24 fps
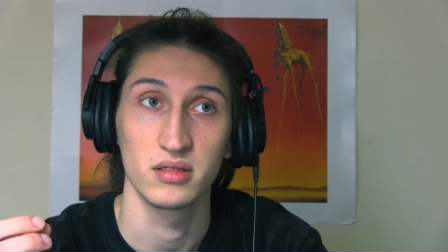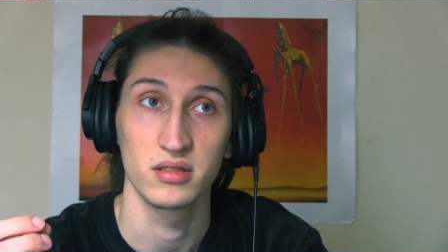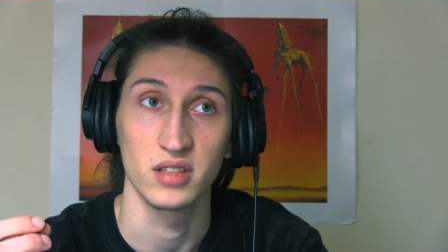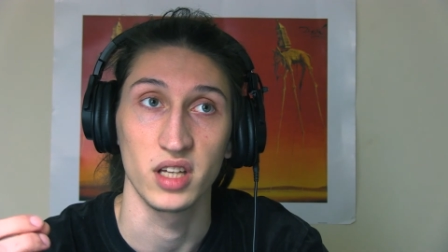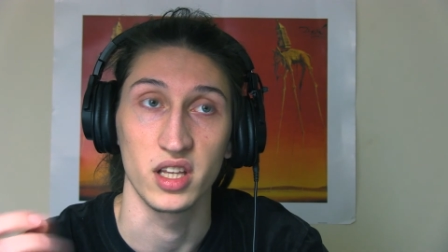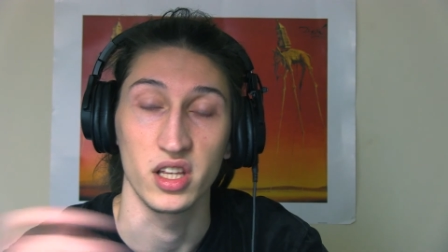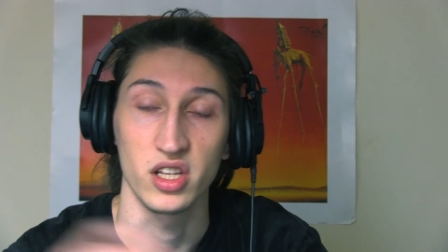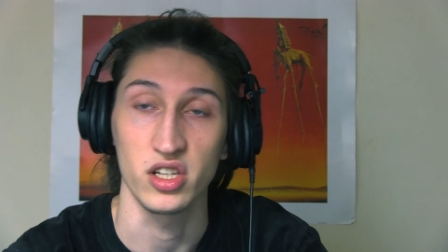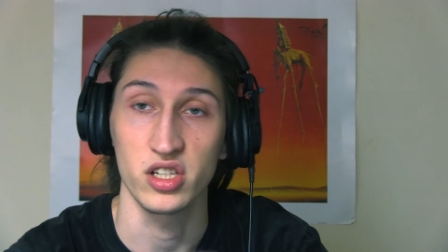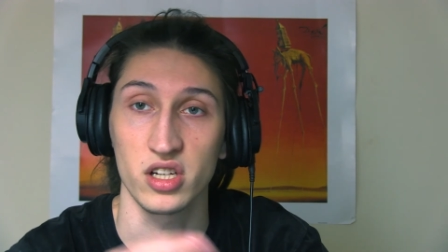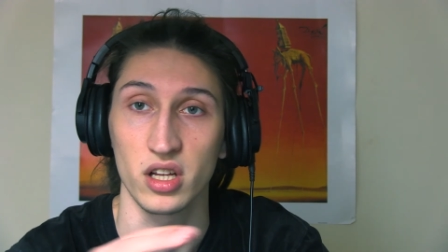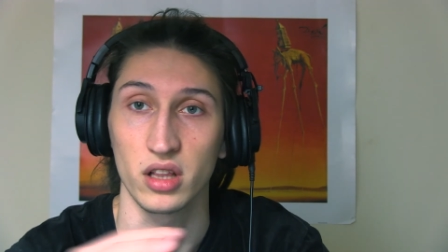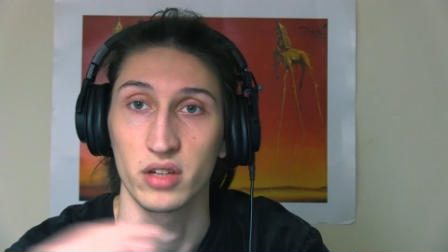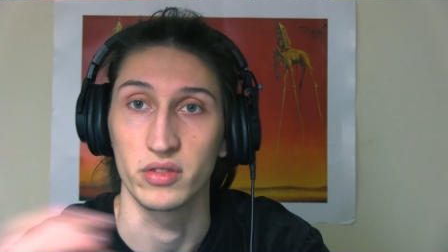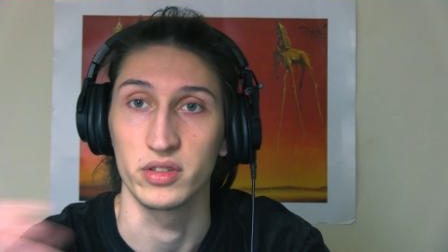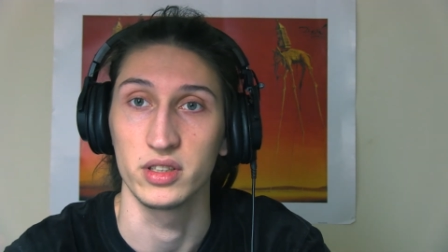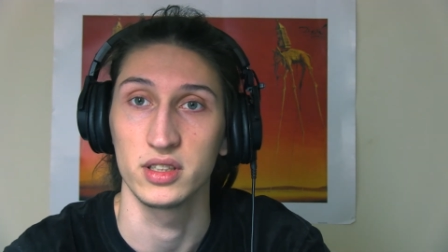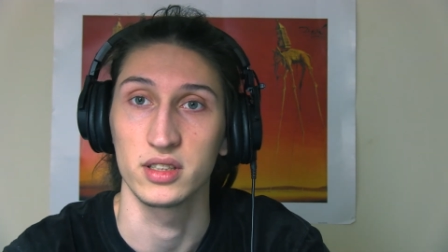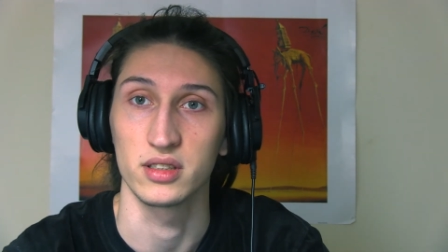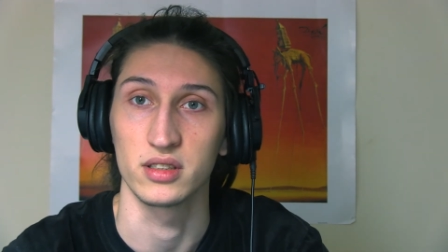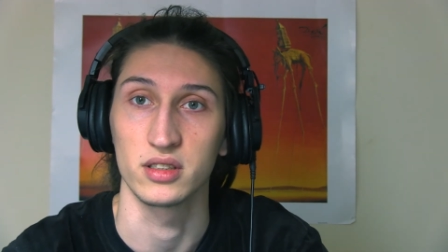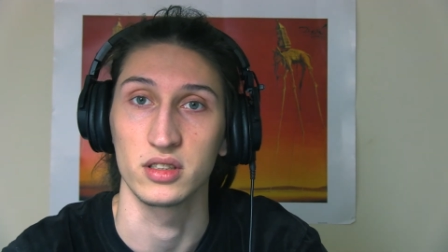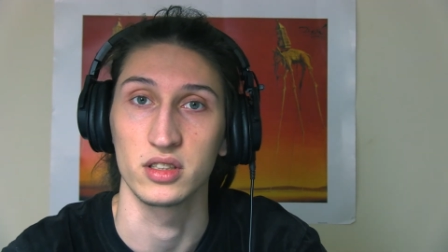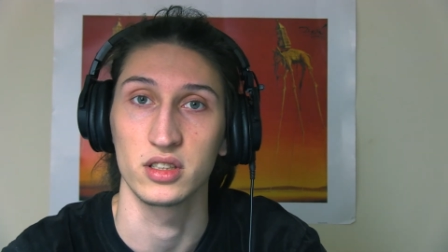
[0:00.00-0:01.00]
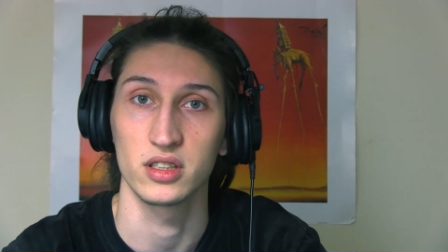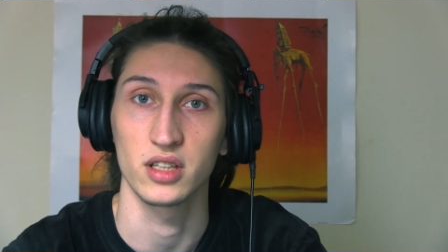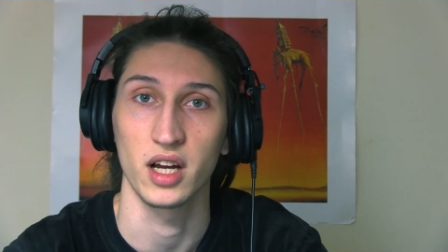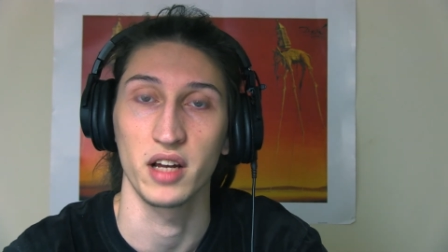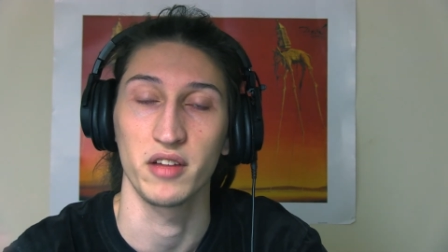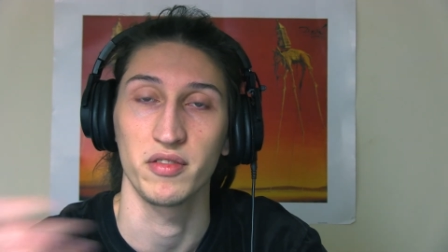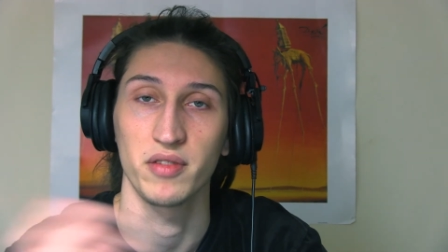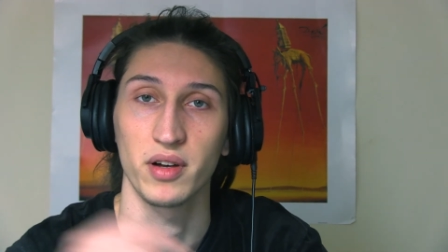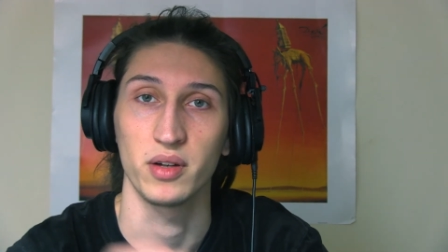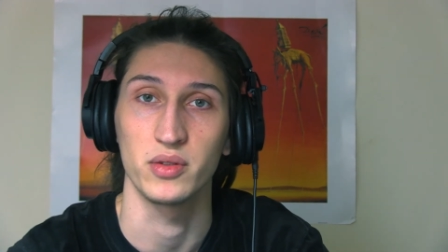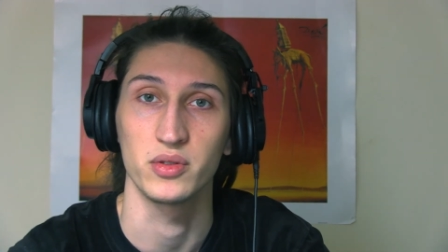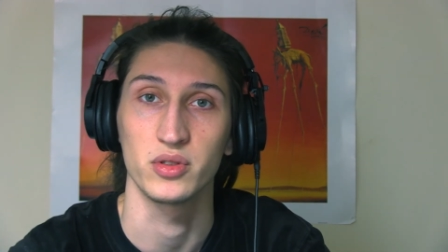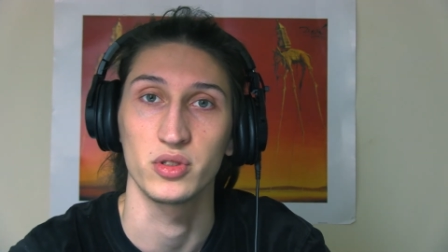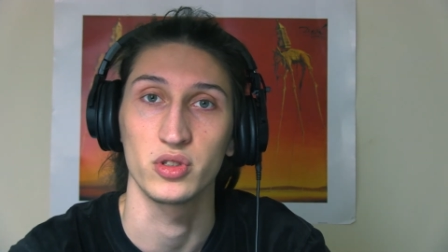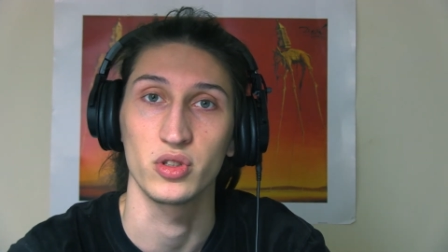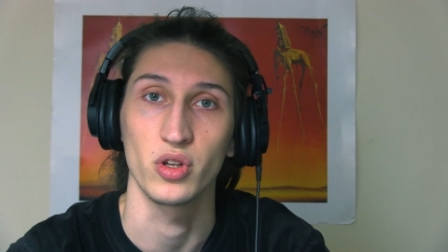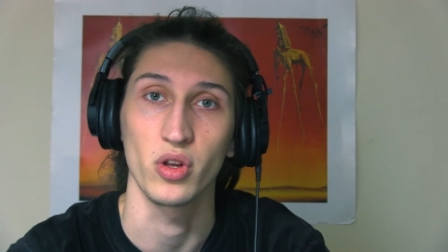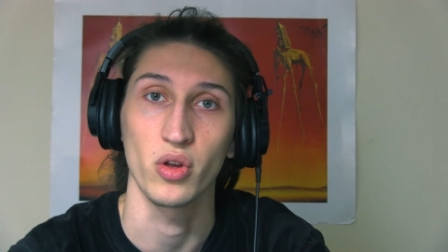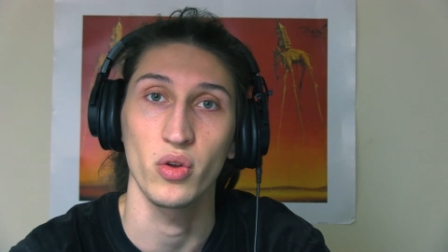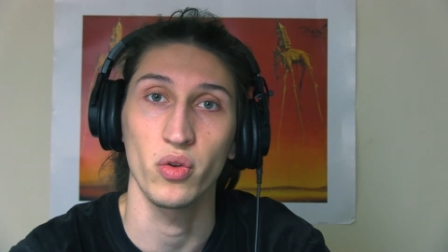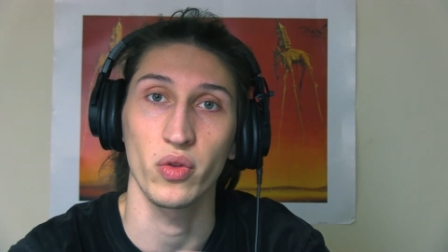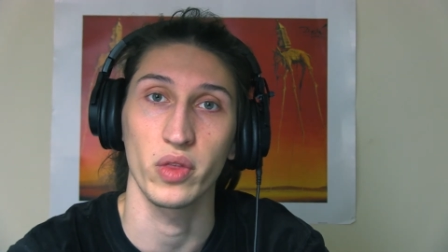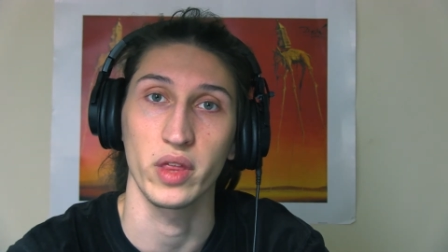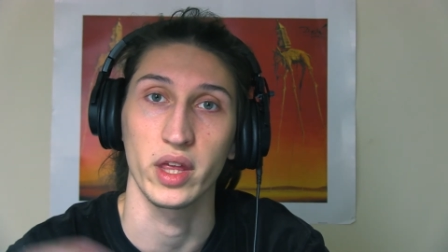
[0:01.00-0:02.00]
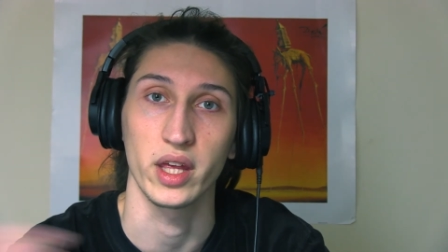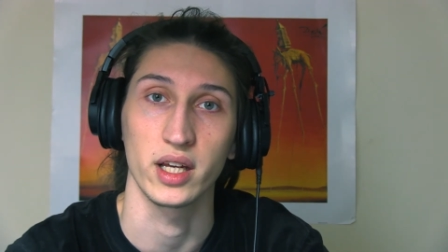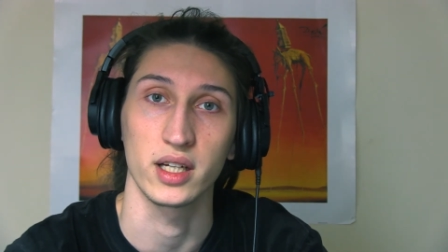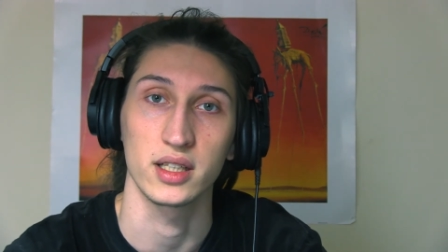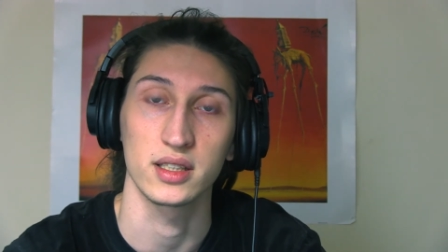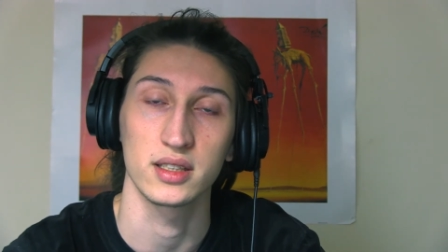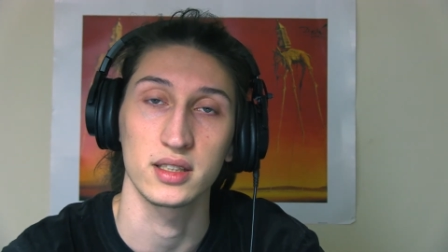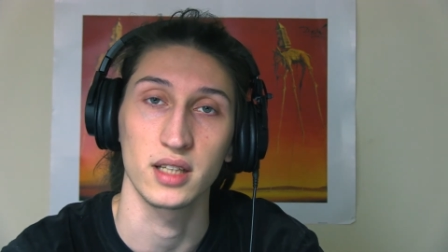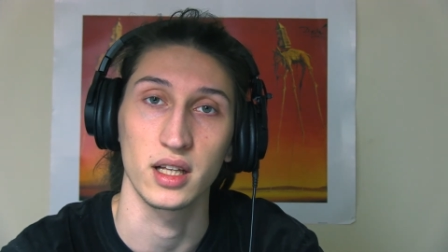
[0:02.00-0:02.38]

initial research, I found new things